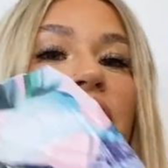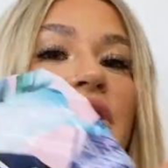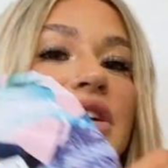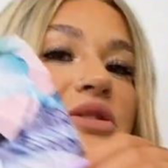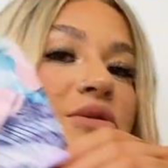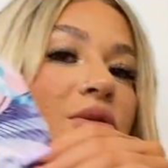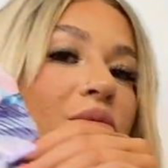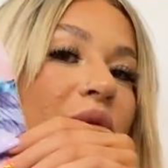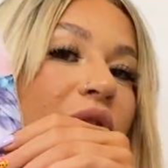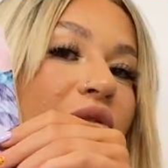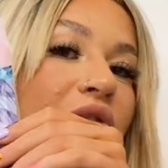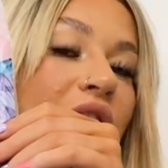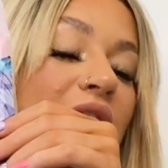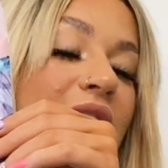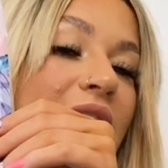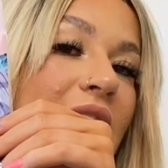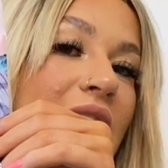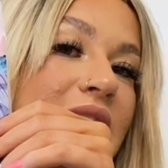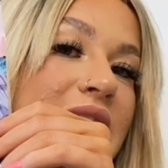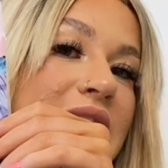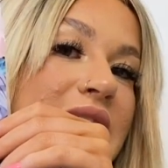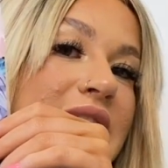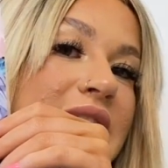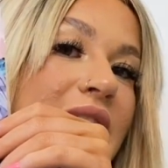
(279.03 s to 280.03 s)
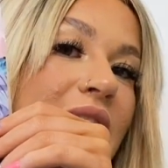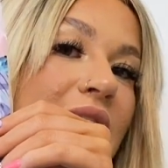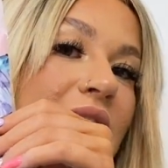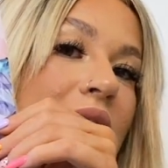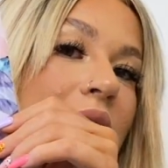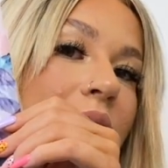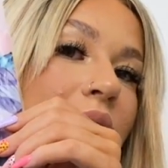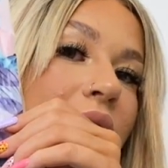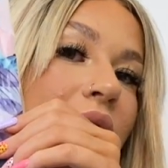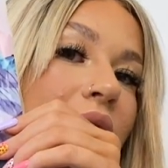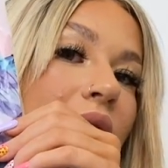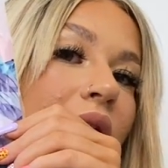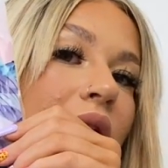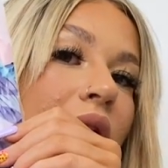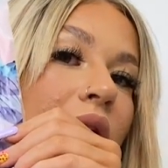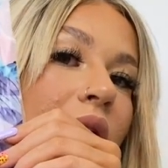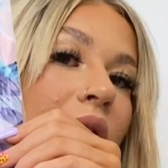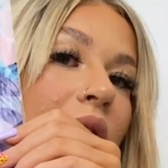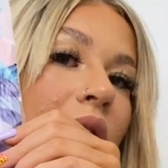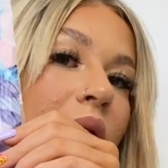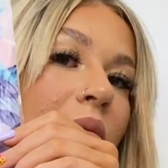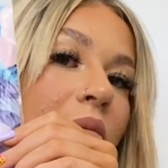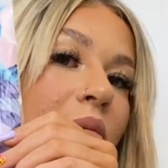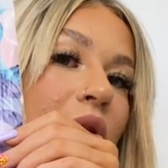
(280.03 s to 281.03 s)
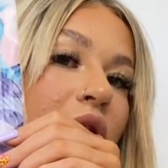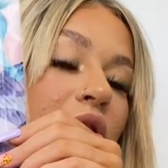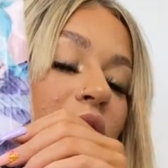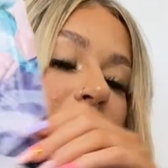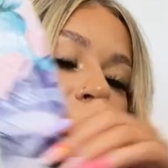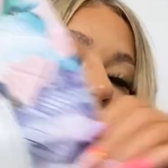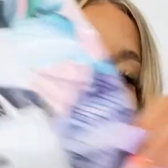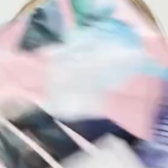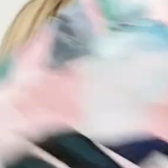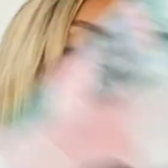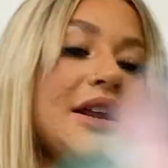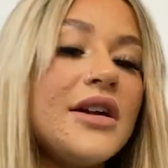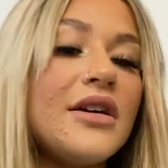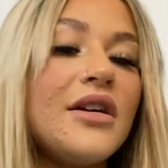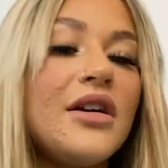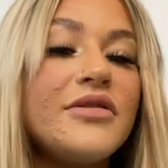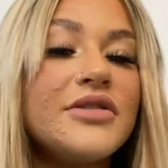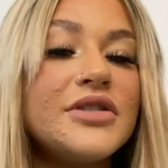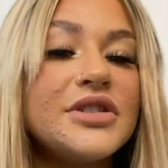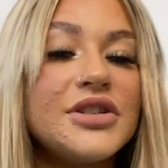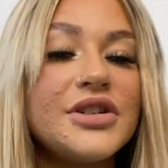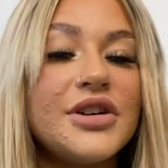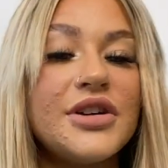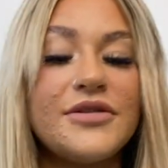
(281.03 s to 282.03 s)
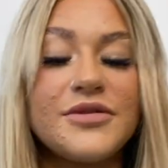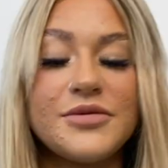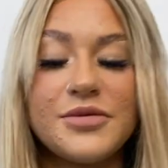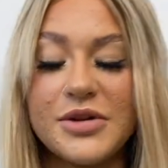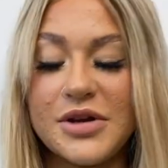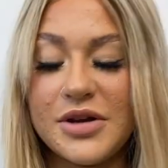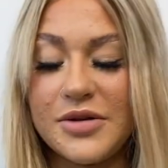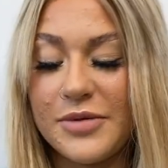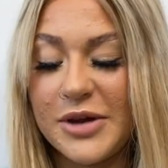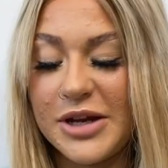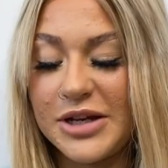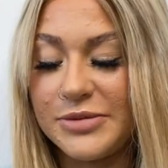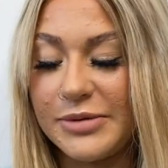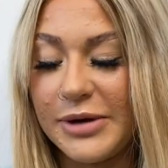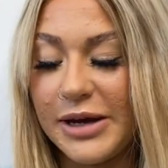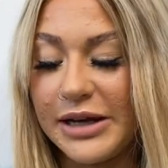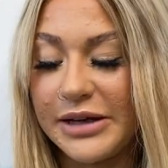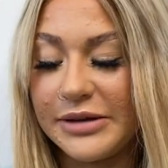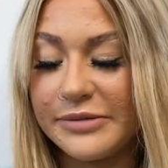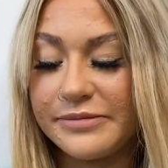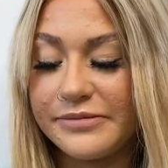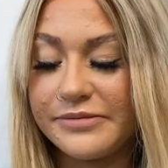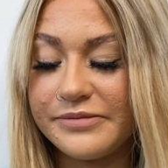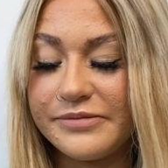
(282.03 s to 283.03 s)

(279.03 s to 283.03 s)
These would be really handy to keep, put your bikini in after, so you don't have to put it in your beach bag.